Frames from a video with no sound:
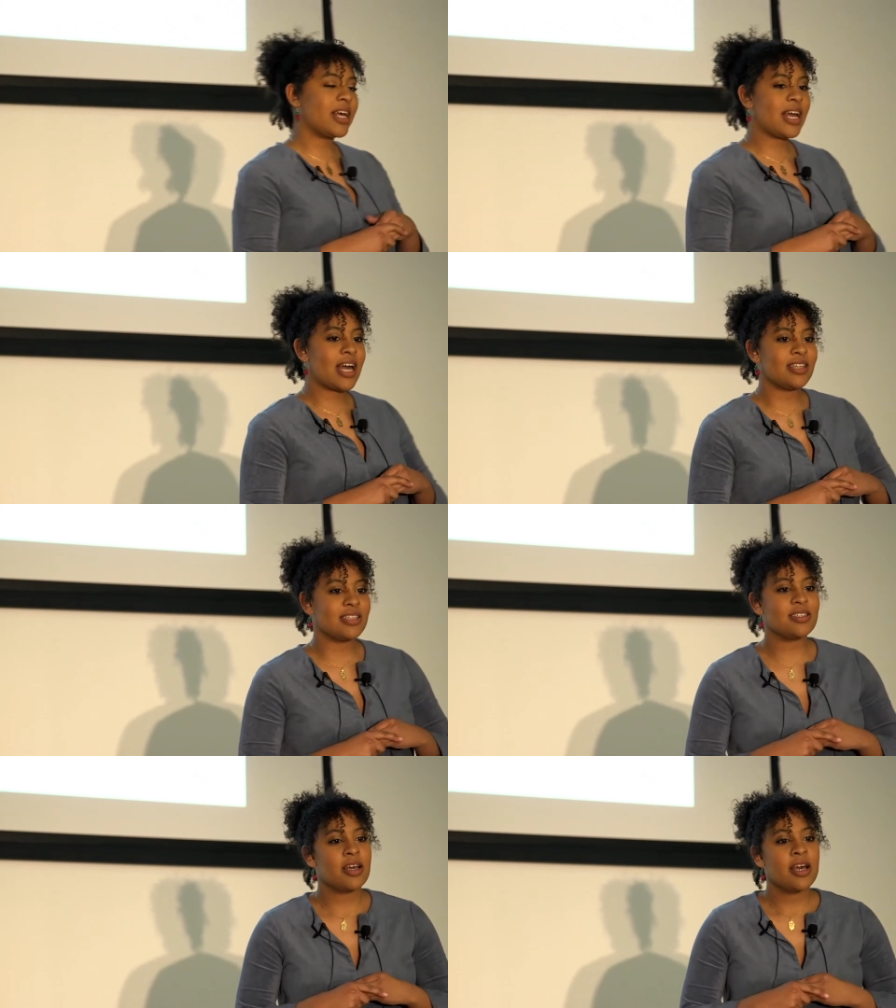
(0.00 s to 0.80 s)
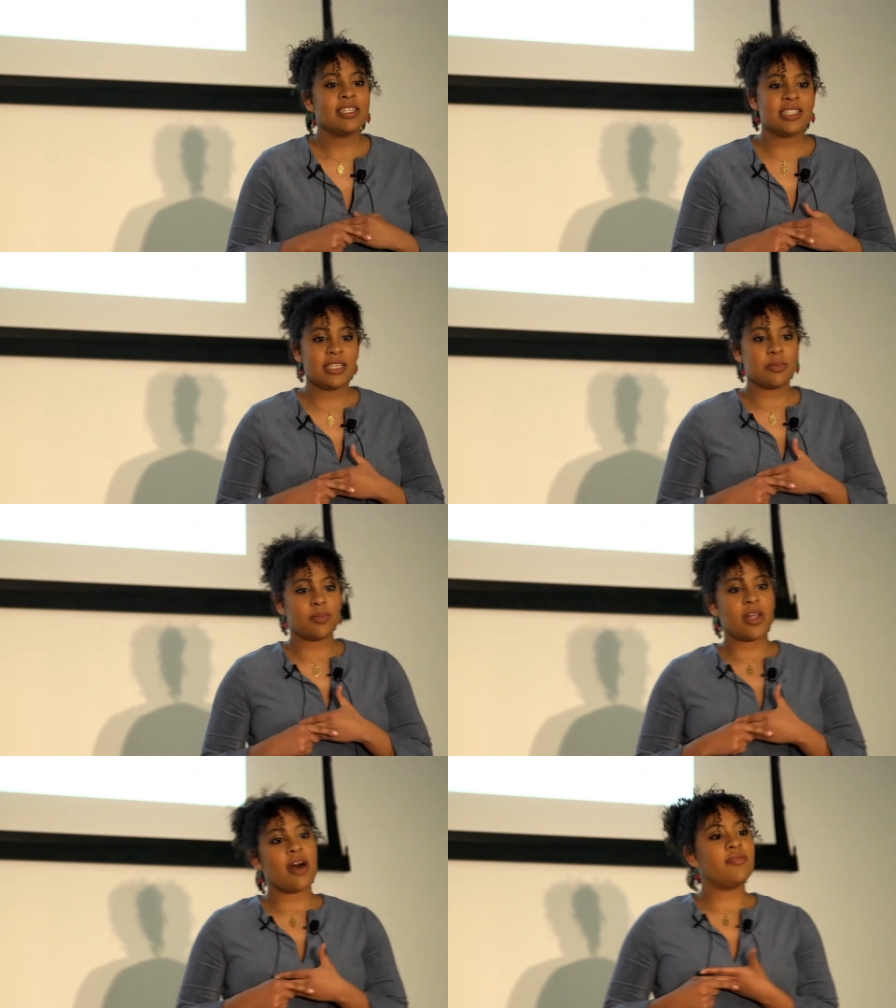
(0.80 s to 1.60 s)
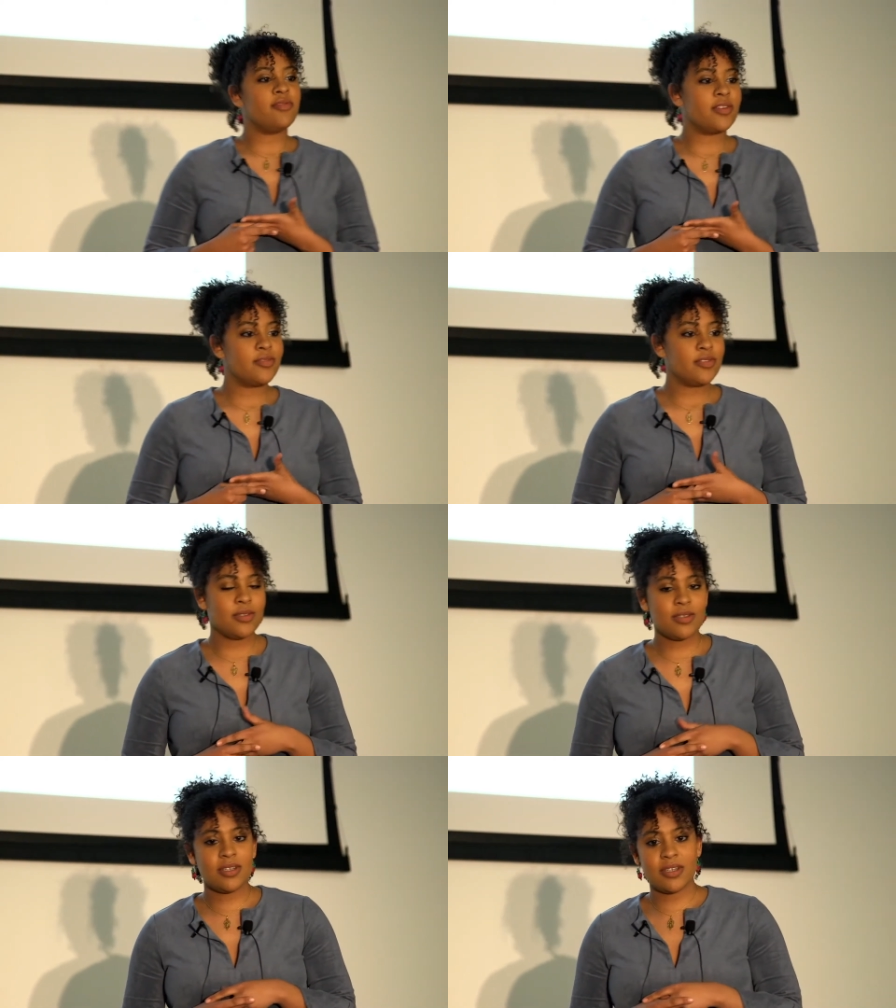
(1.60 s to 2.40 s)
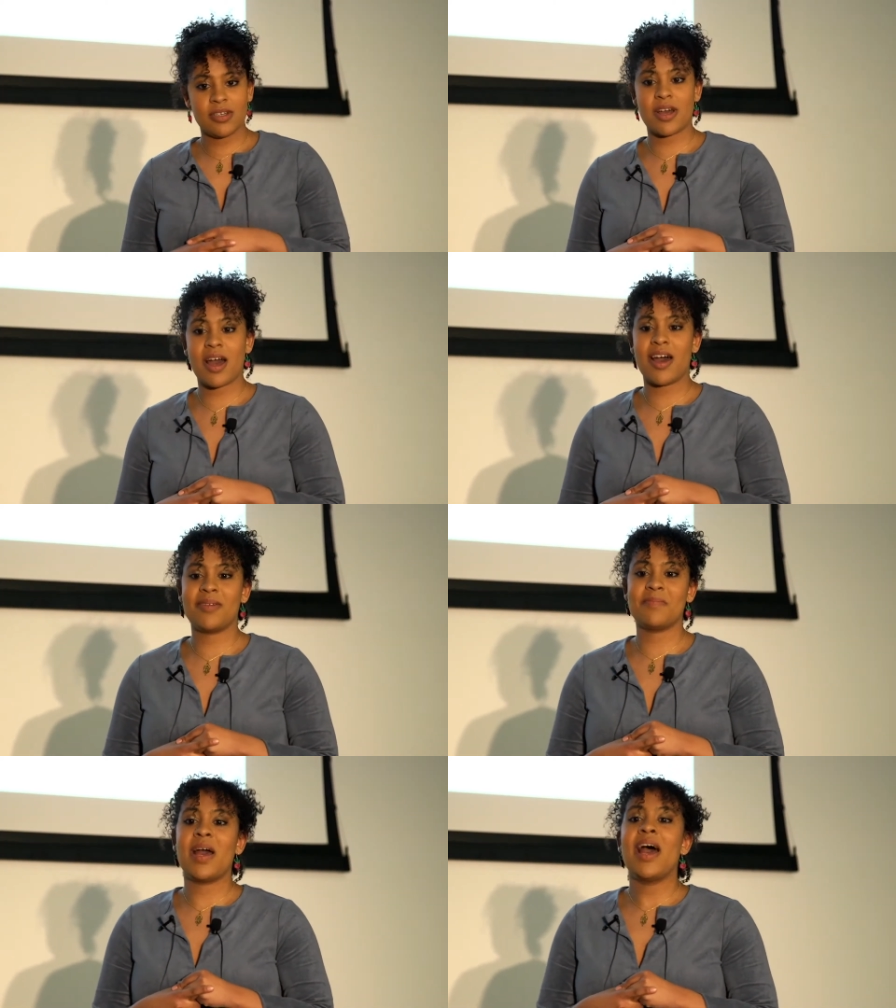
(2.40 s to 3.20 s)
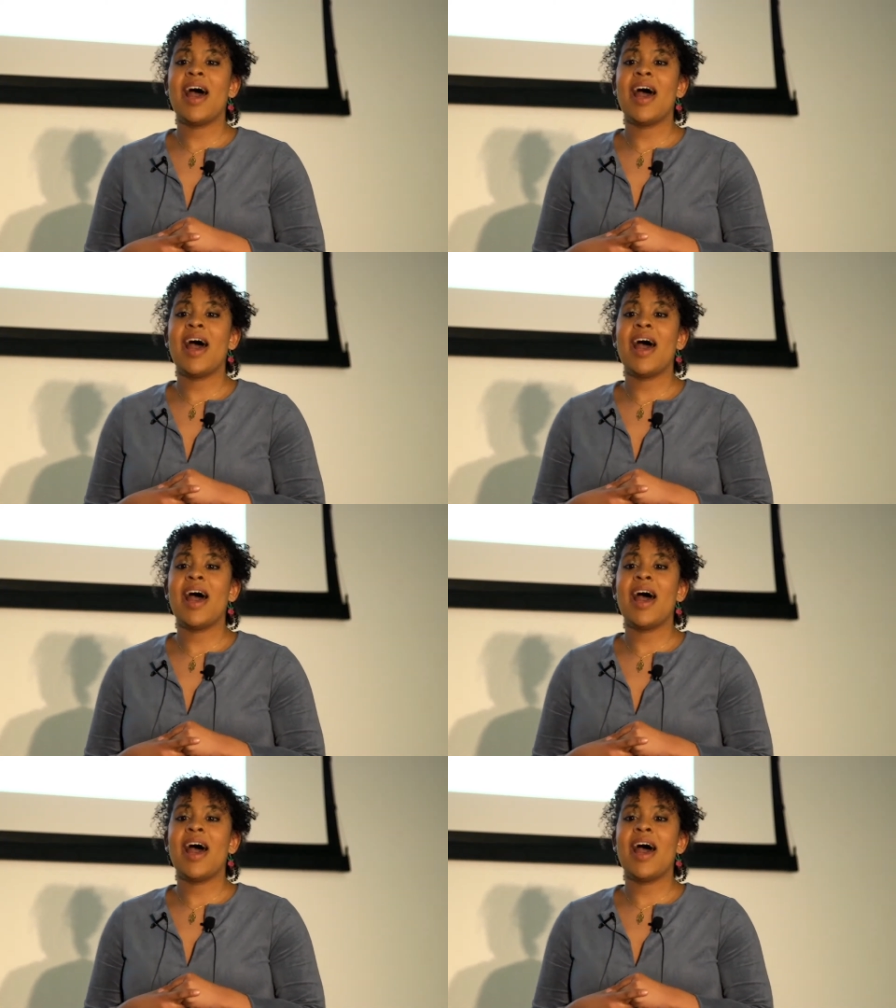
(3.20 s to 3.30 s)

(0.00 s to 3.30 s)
and I got this deep love for food. Um,